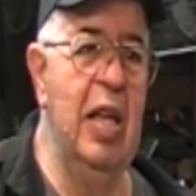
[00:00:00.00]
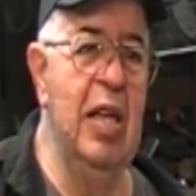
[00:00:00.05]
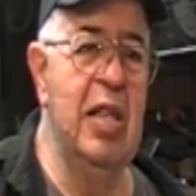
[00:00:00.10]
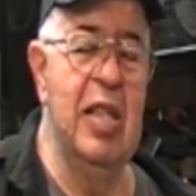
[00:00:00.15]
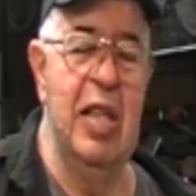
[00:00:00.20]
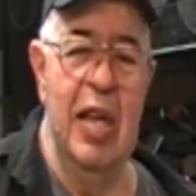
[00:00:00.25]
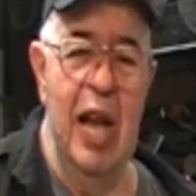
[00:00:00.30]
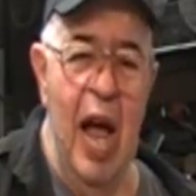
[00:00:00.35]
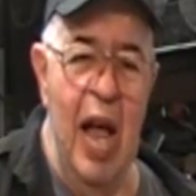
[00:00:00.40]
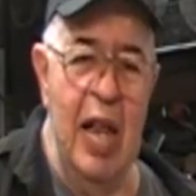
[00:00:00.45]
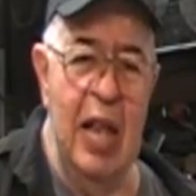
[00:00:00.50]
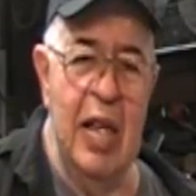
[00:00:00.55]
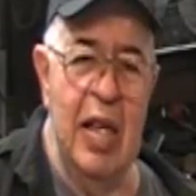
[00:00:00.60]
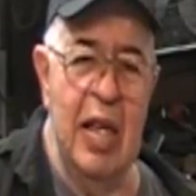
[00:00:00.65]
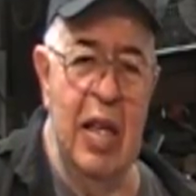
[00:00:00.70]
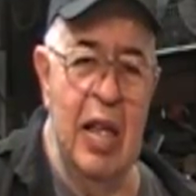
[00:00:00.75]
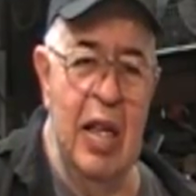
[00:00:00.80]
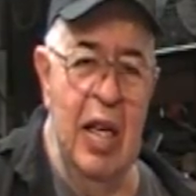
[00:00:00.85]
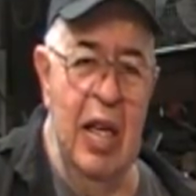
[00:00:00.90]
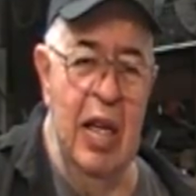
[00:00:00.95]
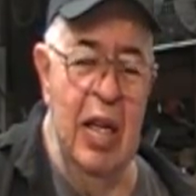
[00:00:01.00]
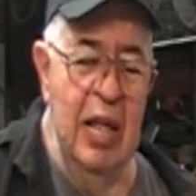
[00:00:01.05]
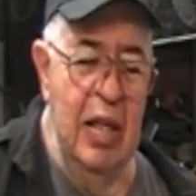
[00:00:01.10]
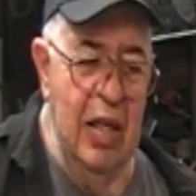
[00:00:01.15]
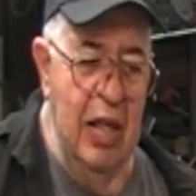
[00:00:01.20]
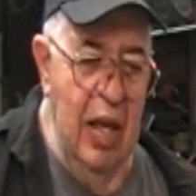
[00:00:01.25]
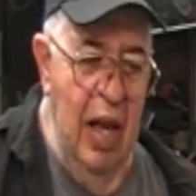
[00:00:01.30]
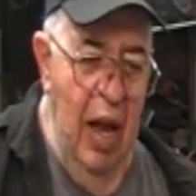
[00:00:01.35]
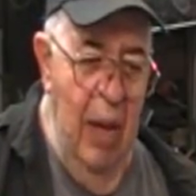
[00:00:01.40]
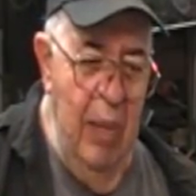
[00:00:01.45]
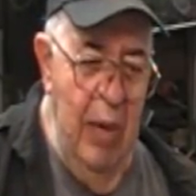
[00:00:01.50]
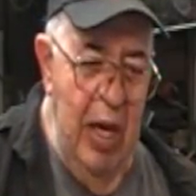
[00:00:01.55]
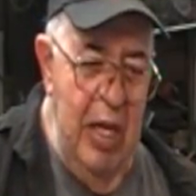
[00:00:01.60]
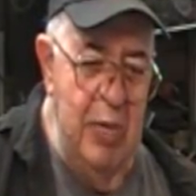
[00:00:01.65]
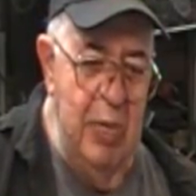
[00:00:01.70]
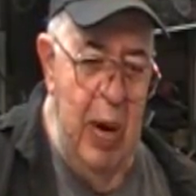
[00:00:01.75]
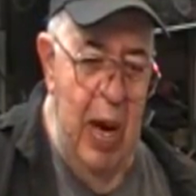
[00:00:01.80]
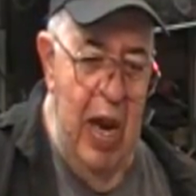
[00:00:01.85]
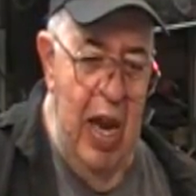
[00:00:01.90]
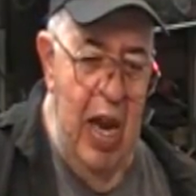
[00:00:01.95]
this is not, I'm not
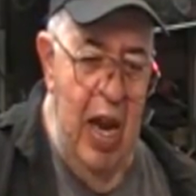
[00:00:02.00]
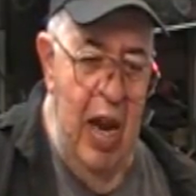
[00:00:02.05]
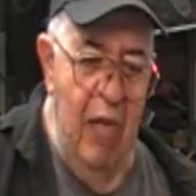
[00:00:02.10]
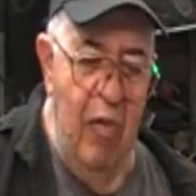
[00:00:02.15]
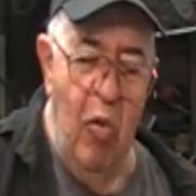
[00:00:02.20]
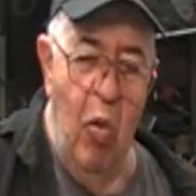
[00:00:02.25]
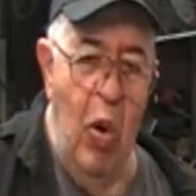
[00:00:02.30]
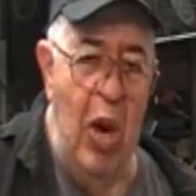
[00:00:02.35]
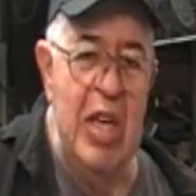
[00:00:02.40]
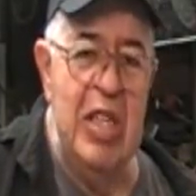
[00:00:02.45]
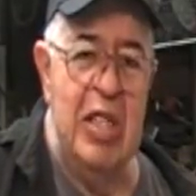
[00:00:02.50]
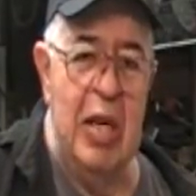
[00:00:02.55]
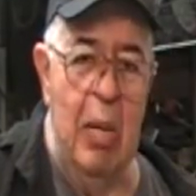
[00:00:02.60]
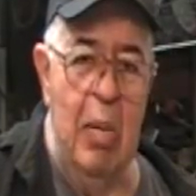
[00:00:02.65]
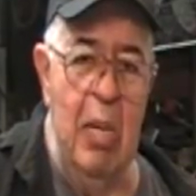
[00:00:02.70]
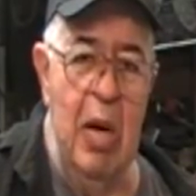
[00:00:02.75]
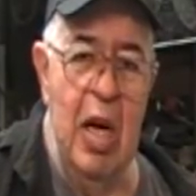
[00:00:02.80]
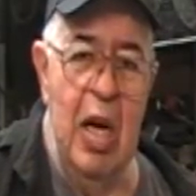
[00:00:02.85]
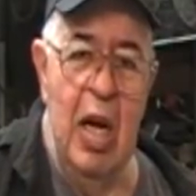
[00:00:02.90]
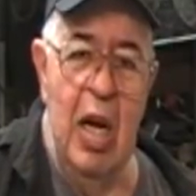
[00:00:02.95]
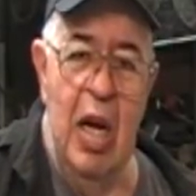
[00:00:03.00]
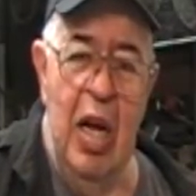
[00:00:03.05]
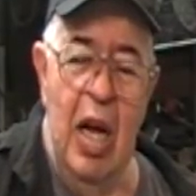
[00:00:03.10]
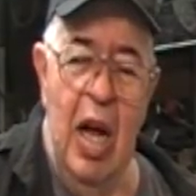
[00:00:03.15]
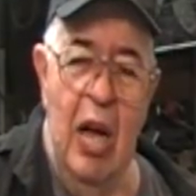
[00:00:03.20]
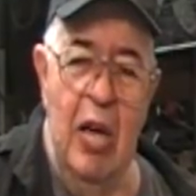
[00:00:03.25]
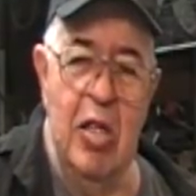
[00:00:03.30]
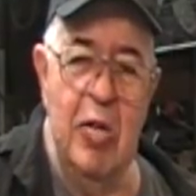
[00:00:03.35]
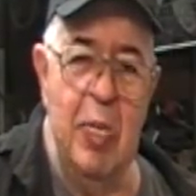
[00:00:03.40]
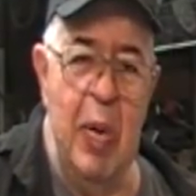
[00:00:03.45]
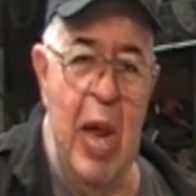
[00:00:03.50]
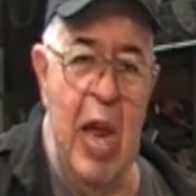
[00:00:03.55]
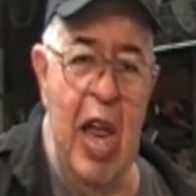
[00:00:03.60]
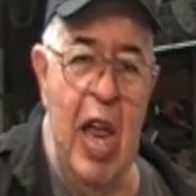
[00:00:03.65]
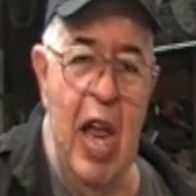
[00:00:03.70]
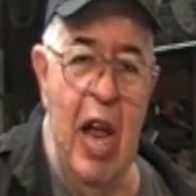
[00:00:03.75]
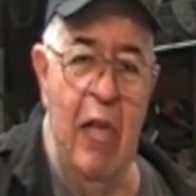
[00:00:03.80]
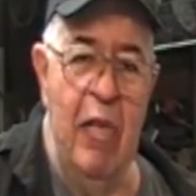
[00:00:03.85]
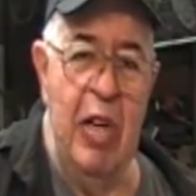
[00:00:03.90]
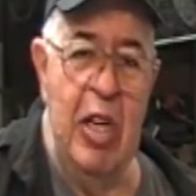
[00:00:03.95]
speaking of wisdom, I'm
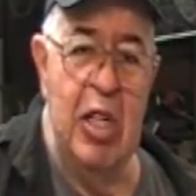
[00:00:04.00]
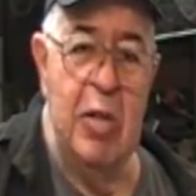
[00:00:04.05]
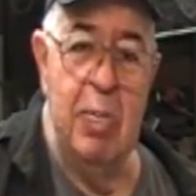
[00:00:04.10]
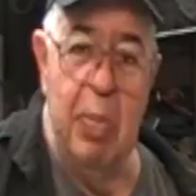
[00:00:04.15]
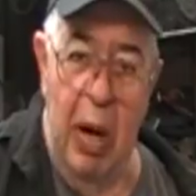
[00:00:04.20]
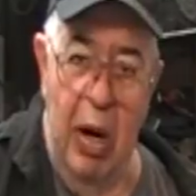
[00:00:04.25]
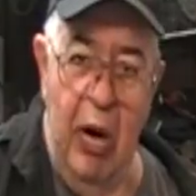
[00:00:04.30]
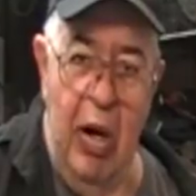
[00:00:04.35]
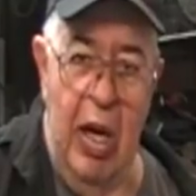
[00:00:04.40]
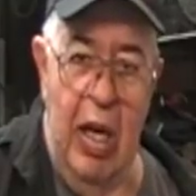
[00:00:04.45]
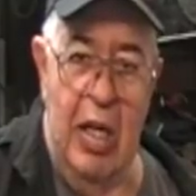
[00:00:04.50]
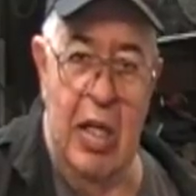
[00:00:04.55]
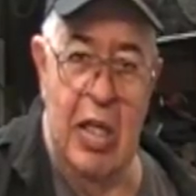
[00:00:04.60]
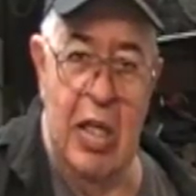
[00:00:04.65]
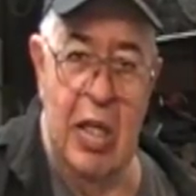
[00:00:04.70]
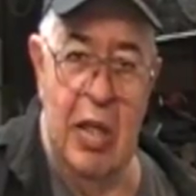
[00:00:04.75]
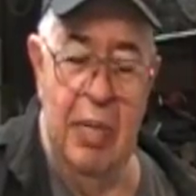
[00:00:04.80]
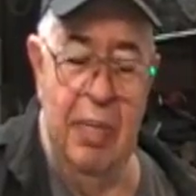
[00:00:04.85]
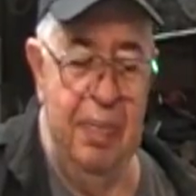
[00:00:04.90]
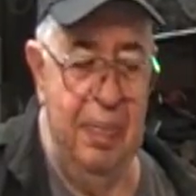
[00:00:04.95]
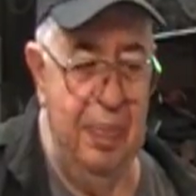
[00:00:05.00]
speaking of experience.